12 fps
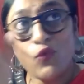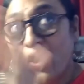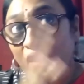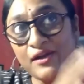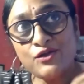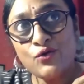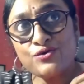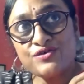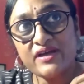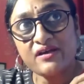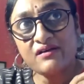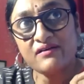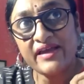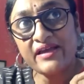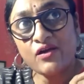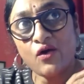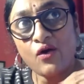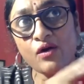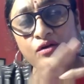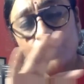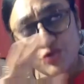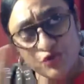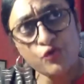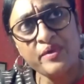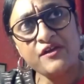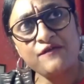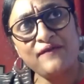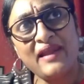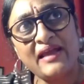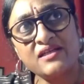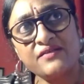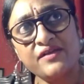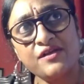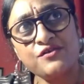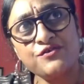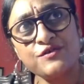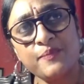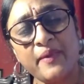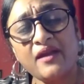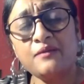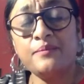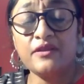don't ignore, two, be reflective and introspect, but